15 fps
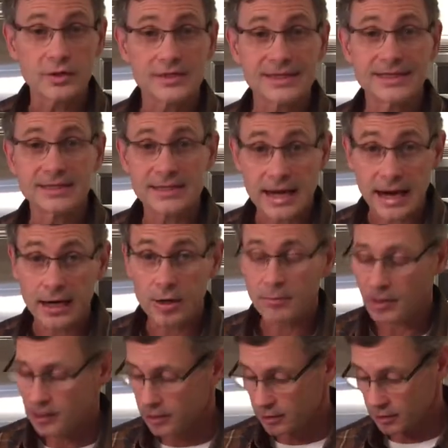It's an entire
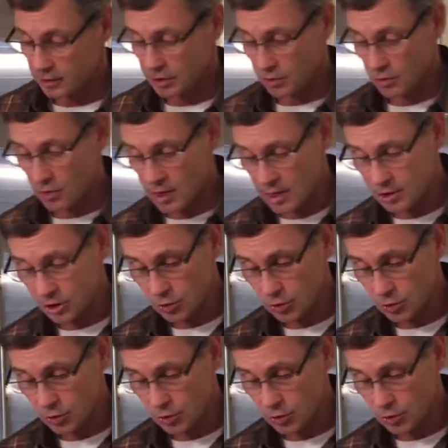butternut squash.